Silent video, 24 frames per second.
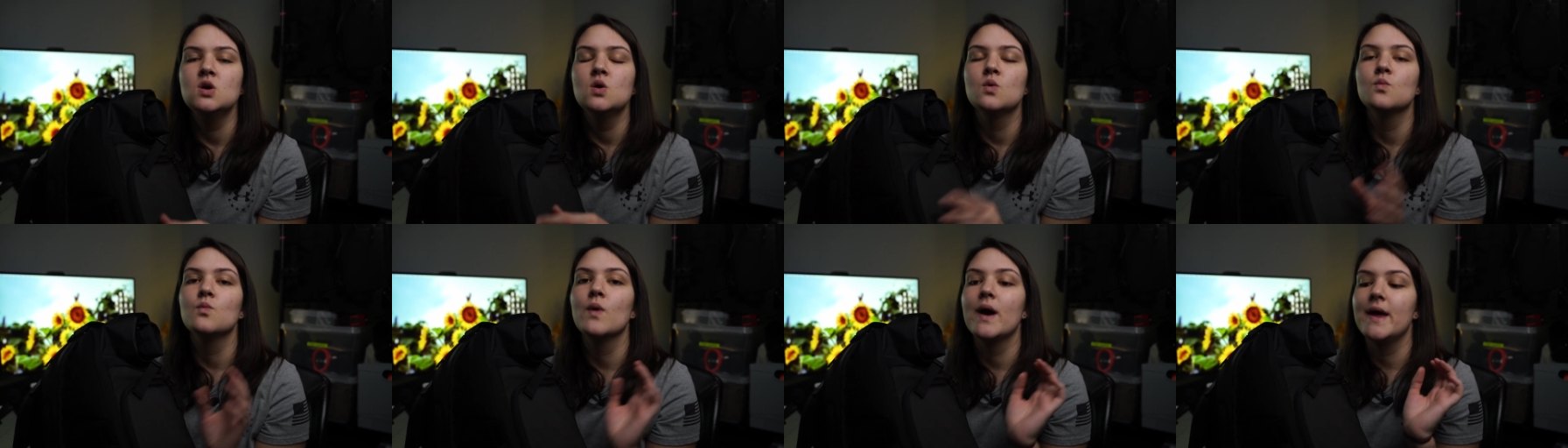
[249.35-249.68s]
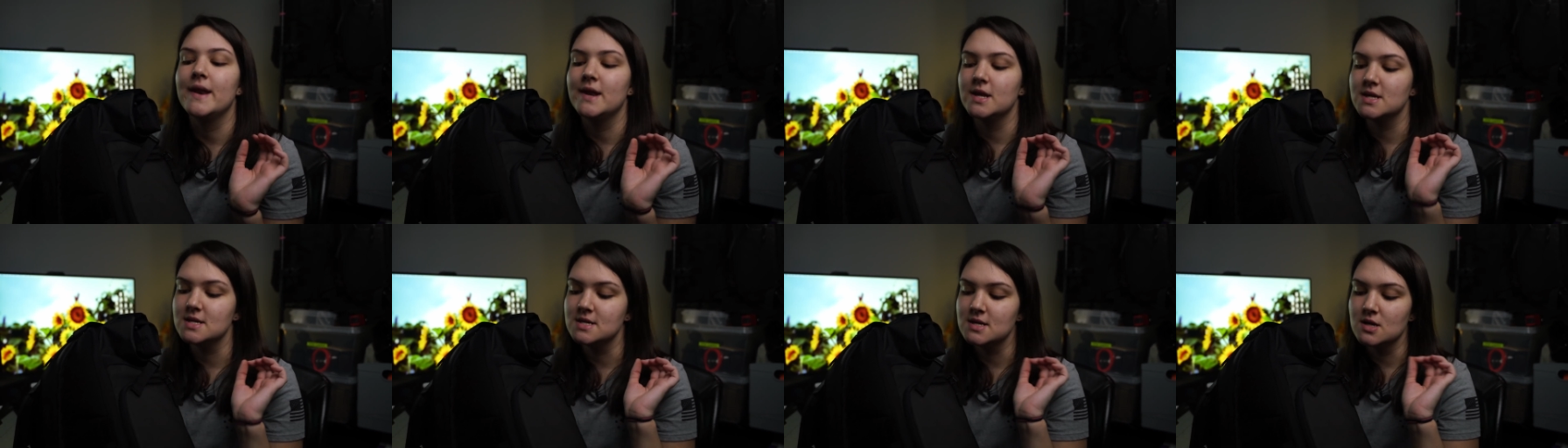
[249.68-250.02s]

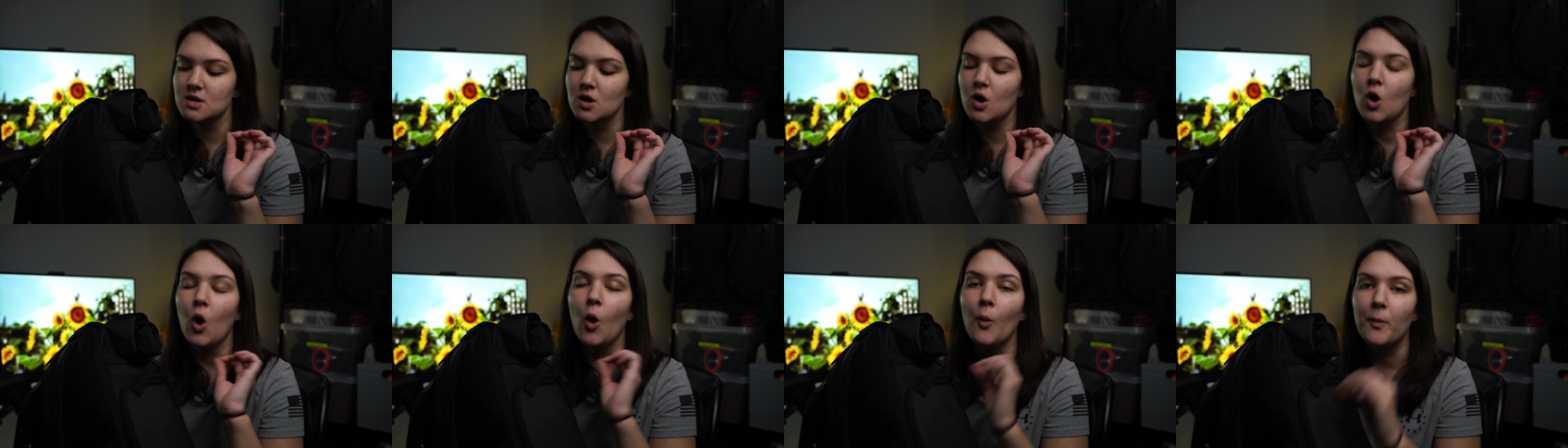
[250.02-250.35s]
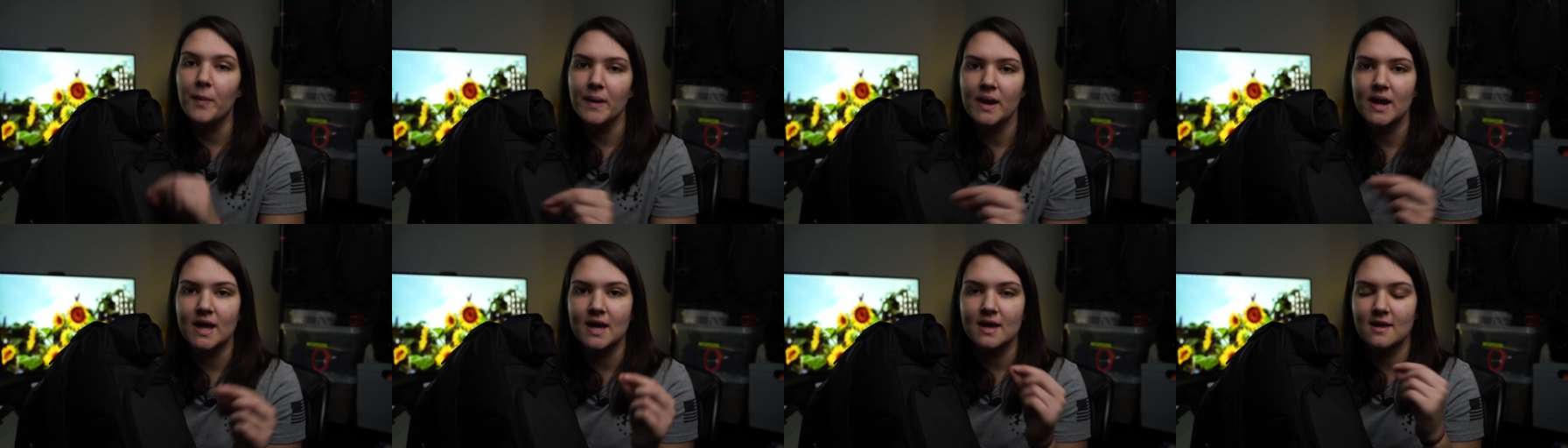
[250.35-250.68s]
when
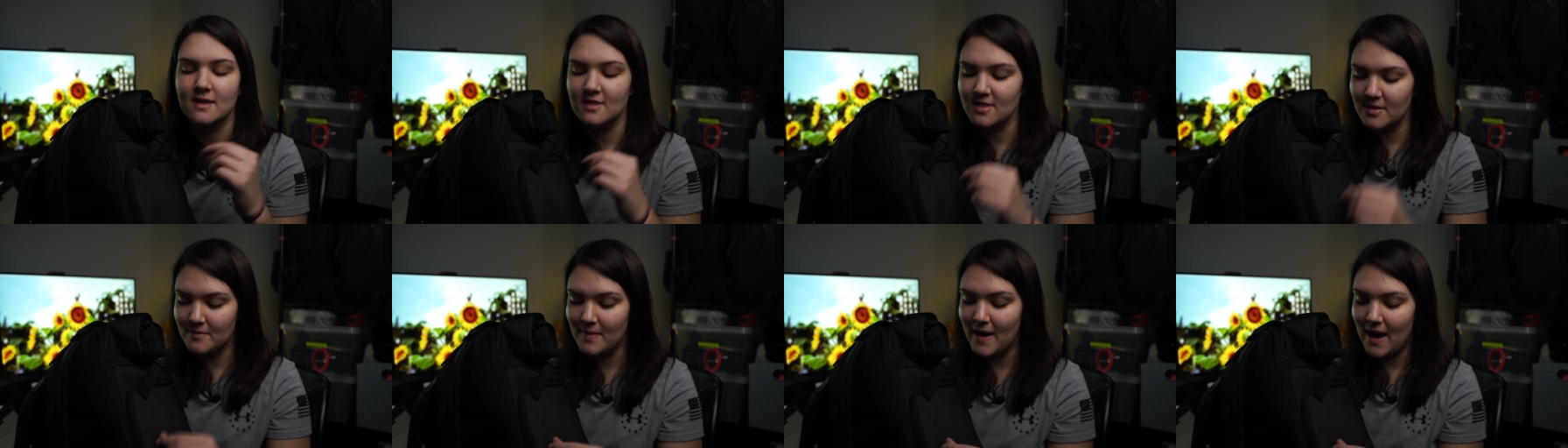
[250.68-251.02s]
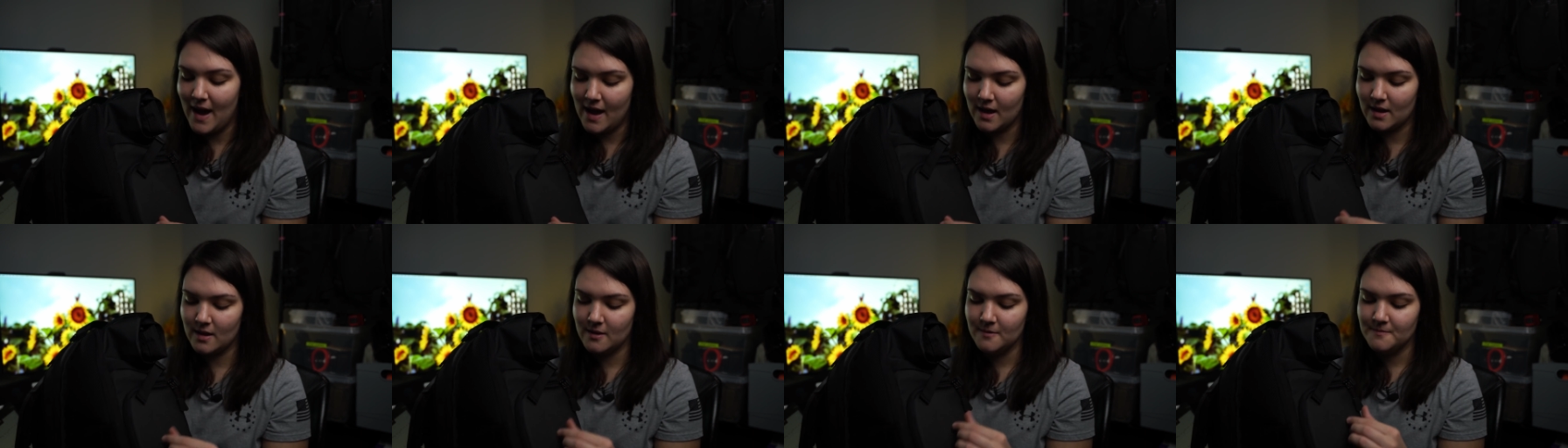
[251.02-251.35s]
opening the
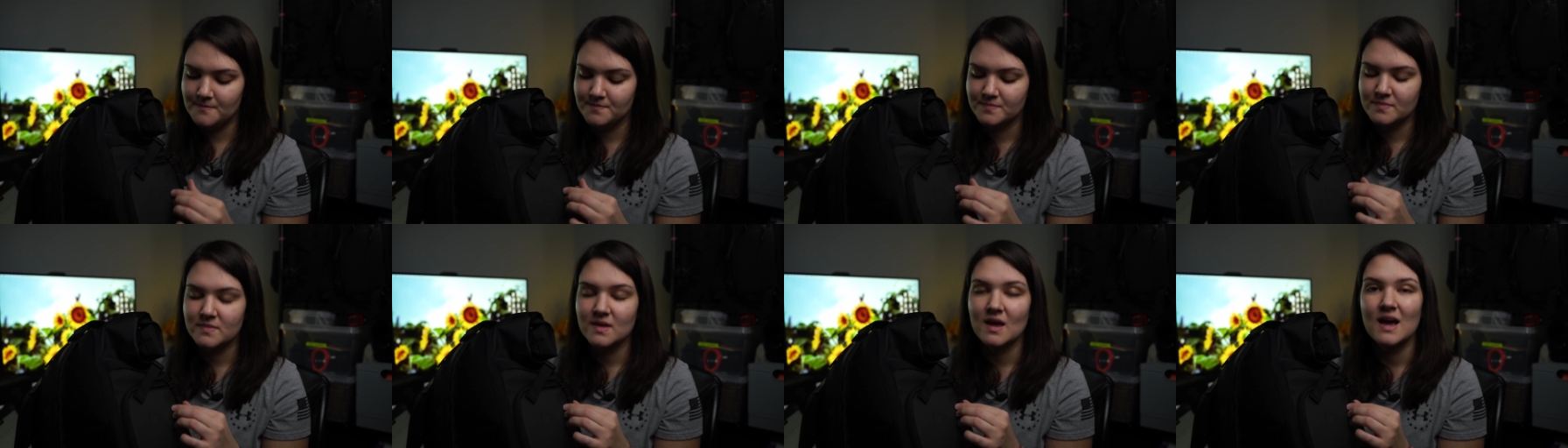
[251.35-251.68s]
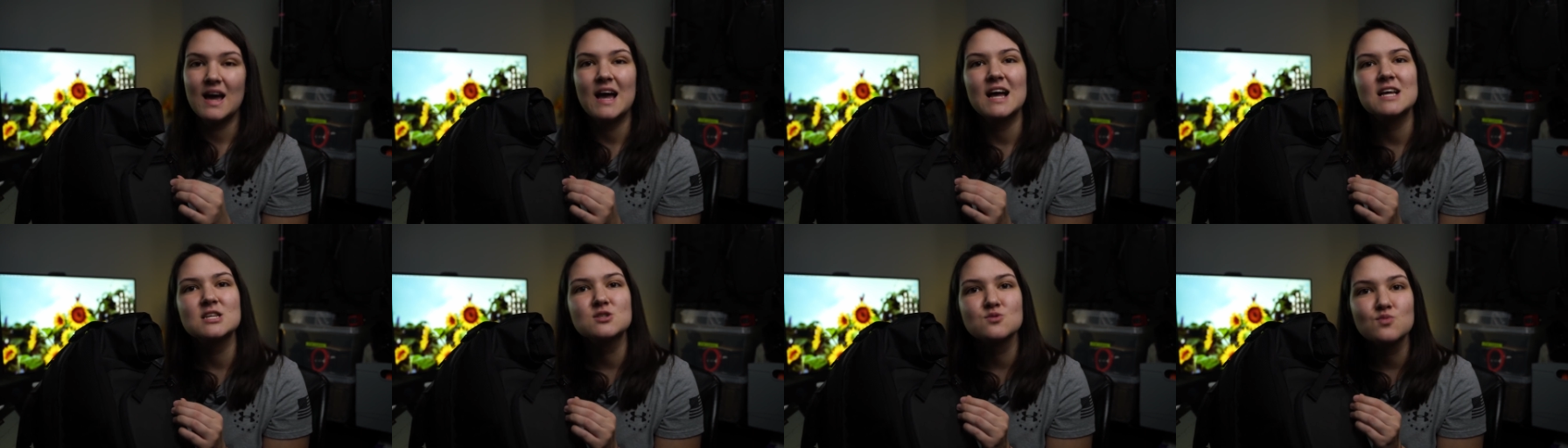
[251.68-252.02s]
bag,
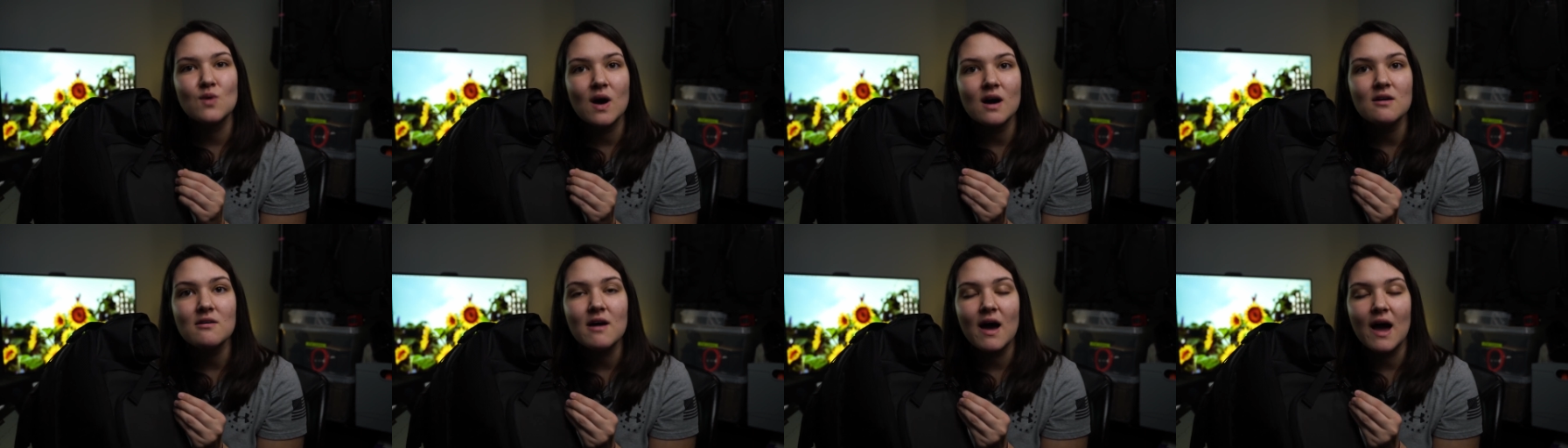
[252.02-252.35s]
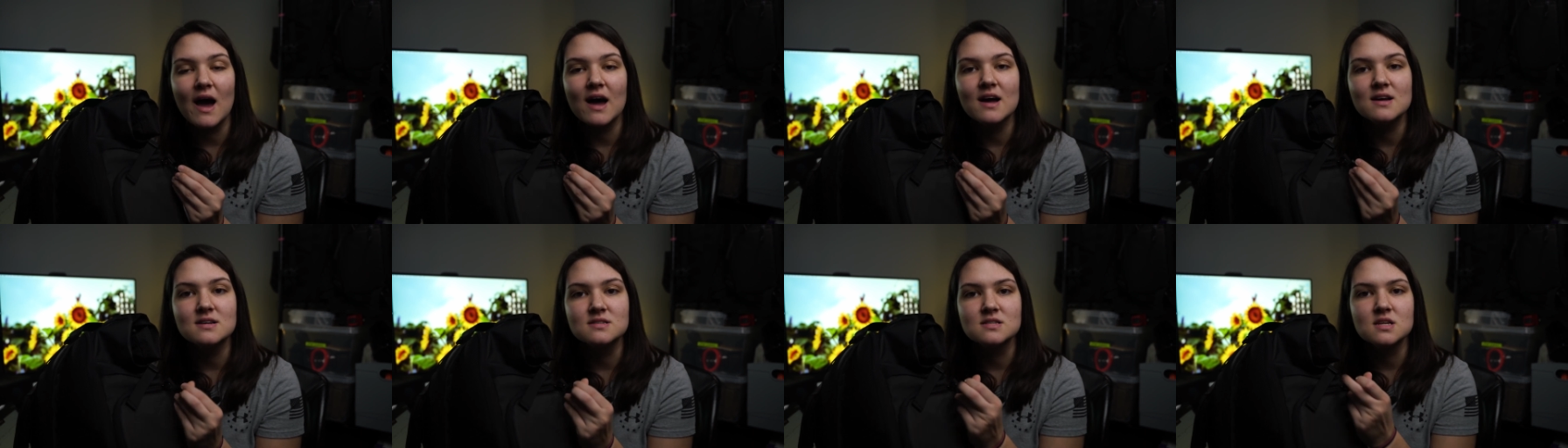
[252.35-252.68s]
as well
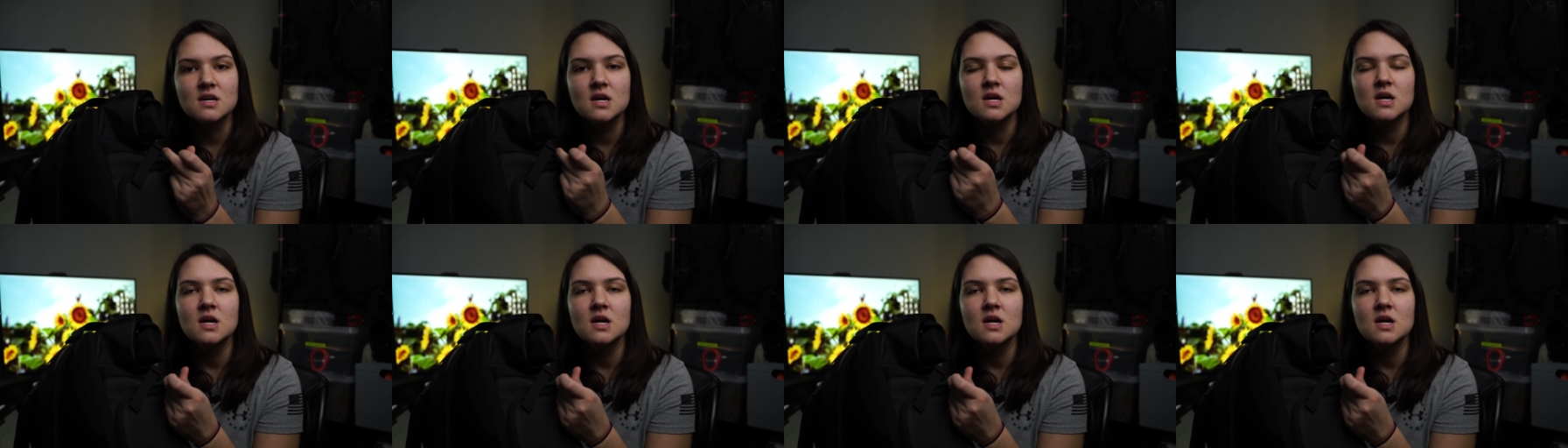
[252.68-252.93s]
as